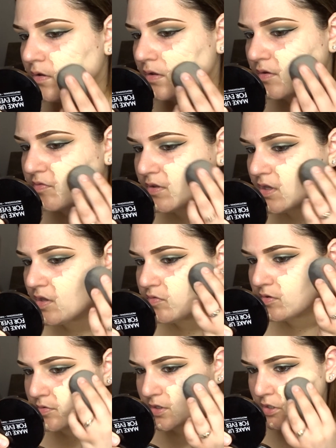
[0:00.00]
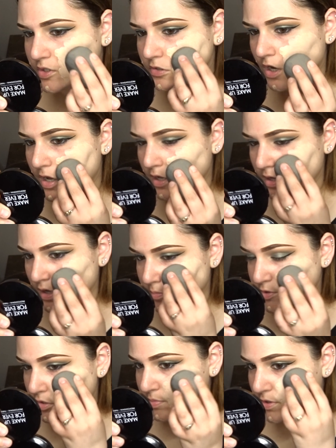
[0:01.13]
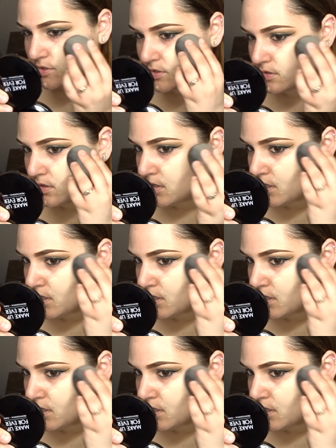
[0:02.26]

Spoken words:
And I feel like if you're really dry, a beauty blender